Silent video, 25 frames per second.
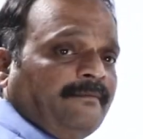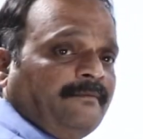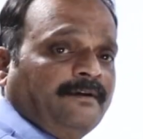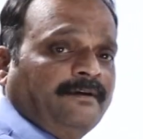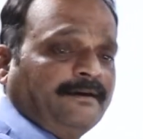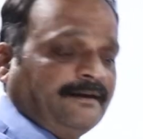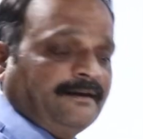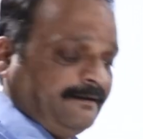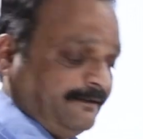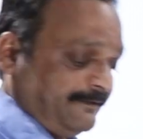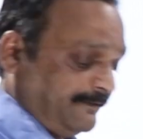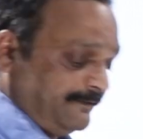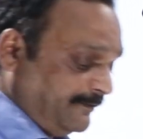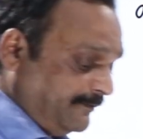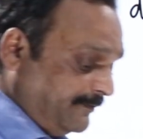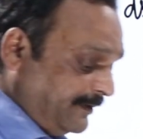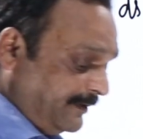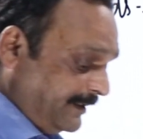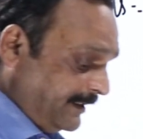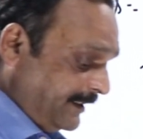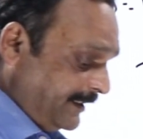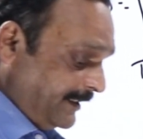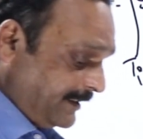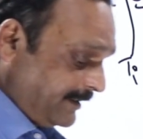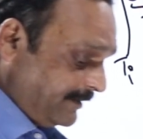Okay,
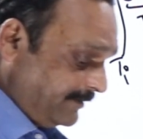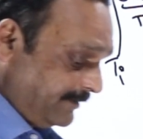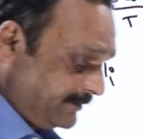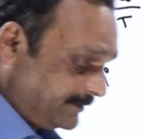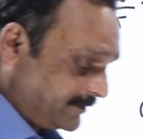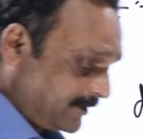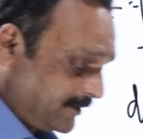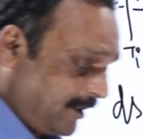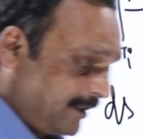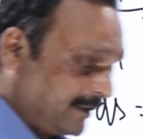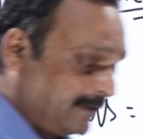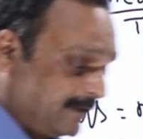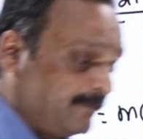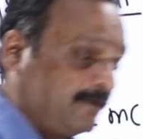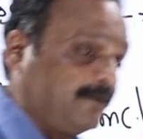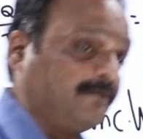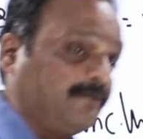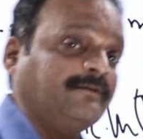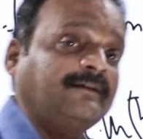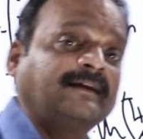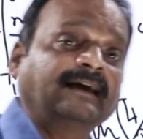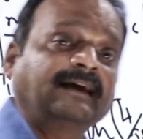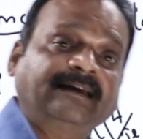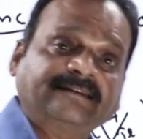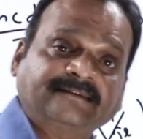when I talk
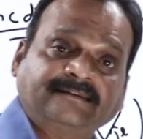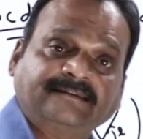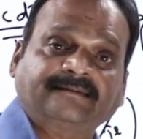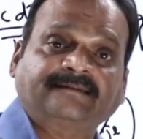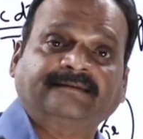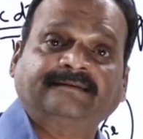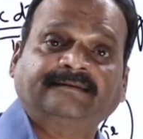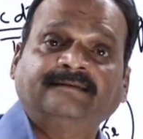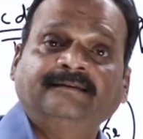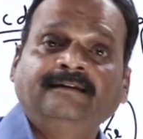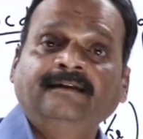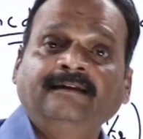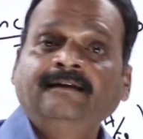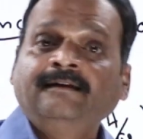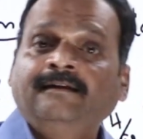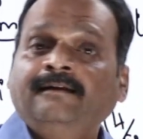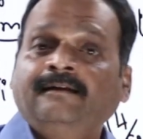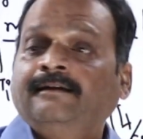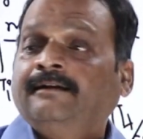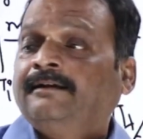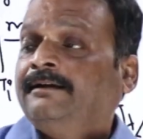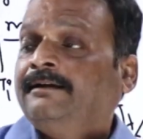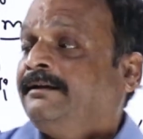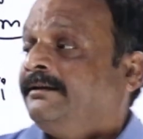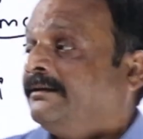about gases
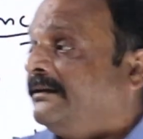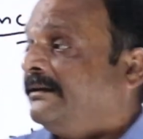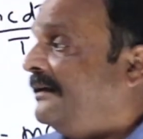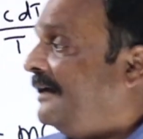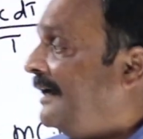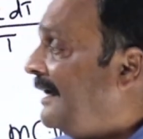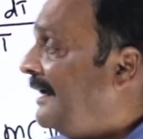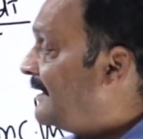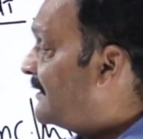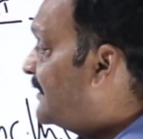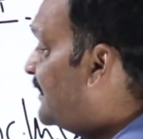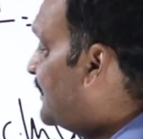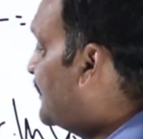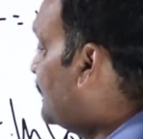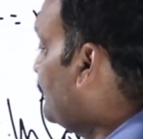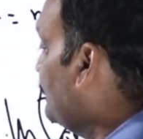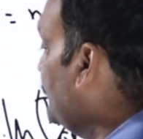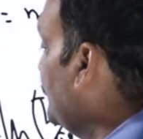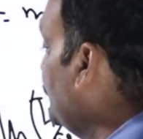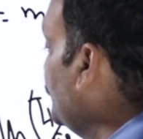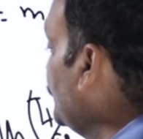we